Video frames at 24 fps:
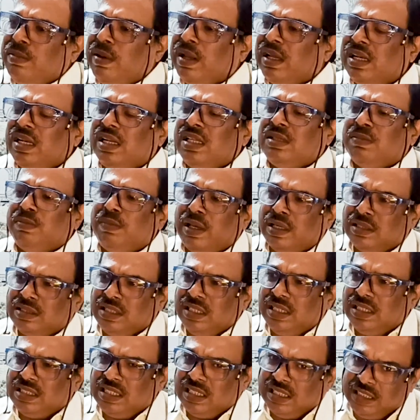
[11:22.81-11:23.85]

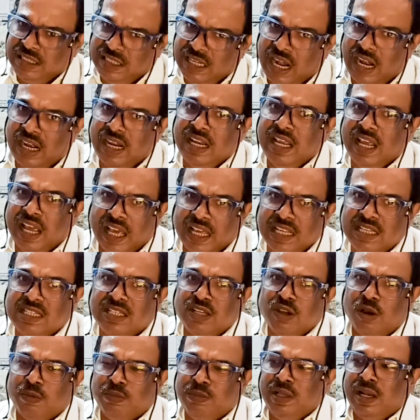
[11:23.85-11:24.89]
vaccination in the early
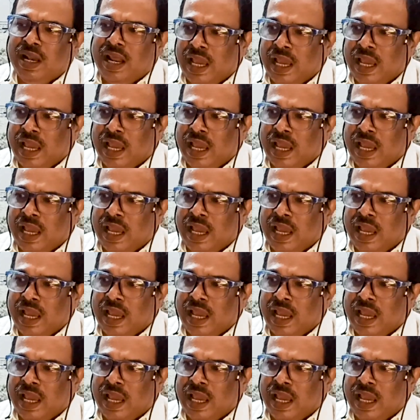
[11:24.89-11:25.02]
age of the